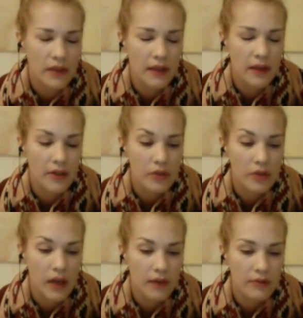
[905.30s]
and I don't
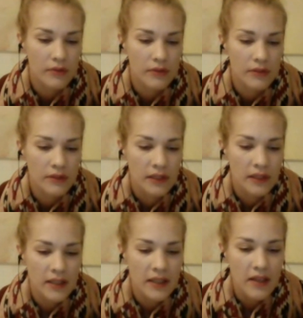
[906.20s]
have
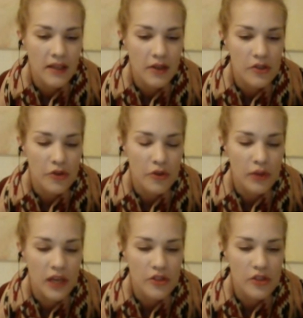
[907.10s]
a strong
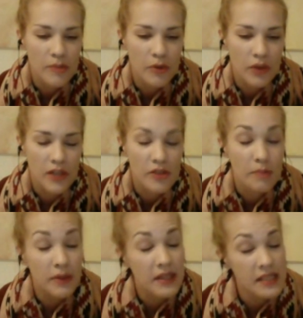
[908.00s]
relationship to religion.
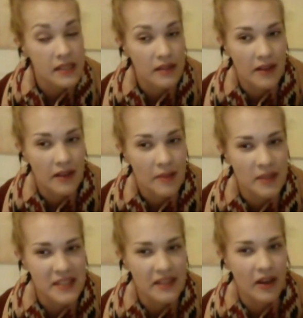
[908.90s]
But this is a
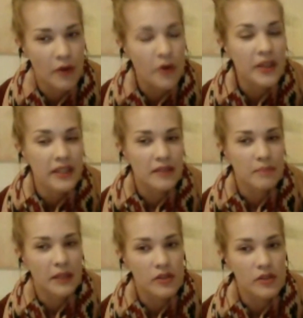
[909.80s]
bit ironic
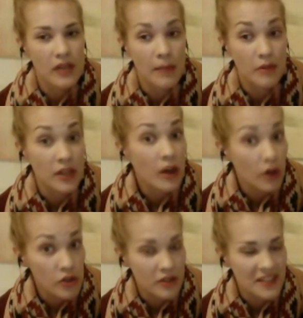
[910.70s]
because I'm a
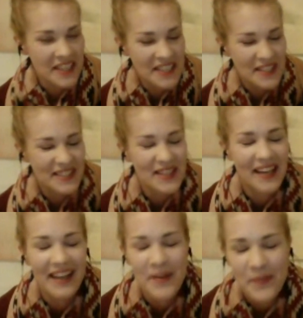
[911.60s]
theologian.
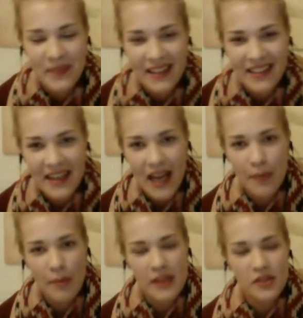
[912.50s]
I'm
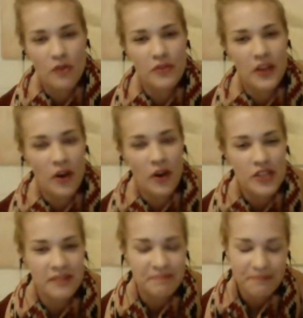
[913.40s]
a master of
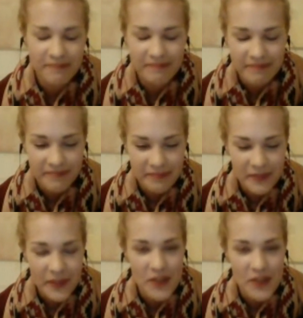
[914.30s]
theology,
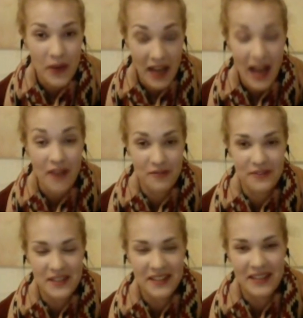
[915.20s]
so I have
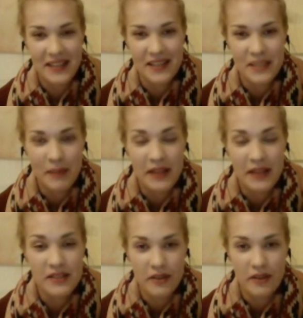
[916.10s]

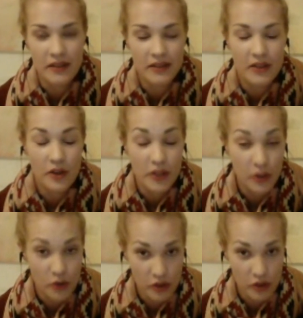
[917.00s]
spent a
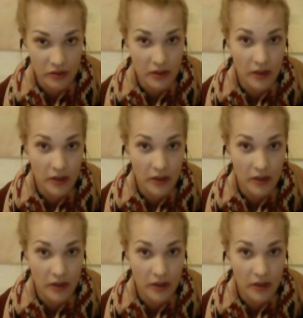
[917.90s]
huge